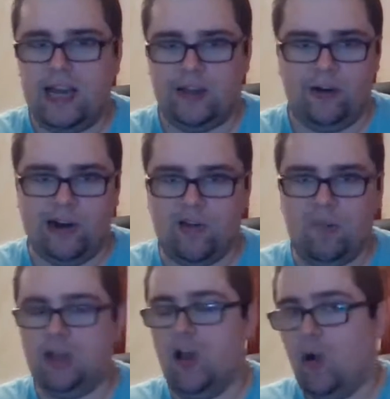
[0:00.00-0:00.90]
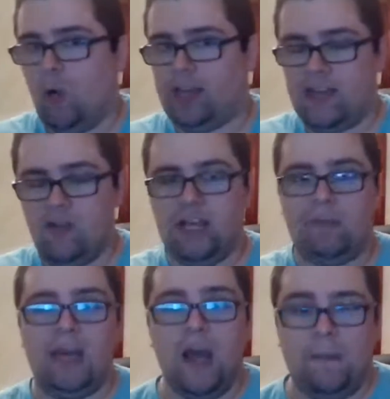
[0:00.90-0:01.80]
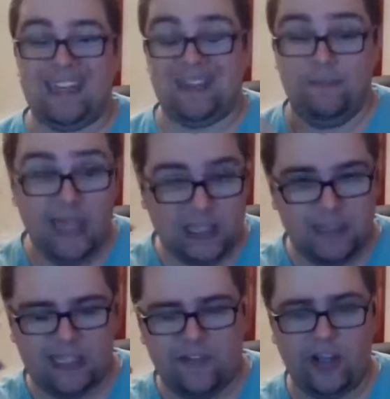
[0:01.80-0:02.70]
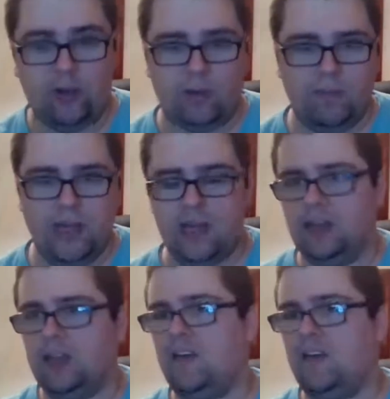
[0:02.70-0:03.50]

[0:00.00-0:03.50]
the other argument or can you tell me but be specific don't be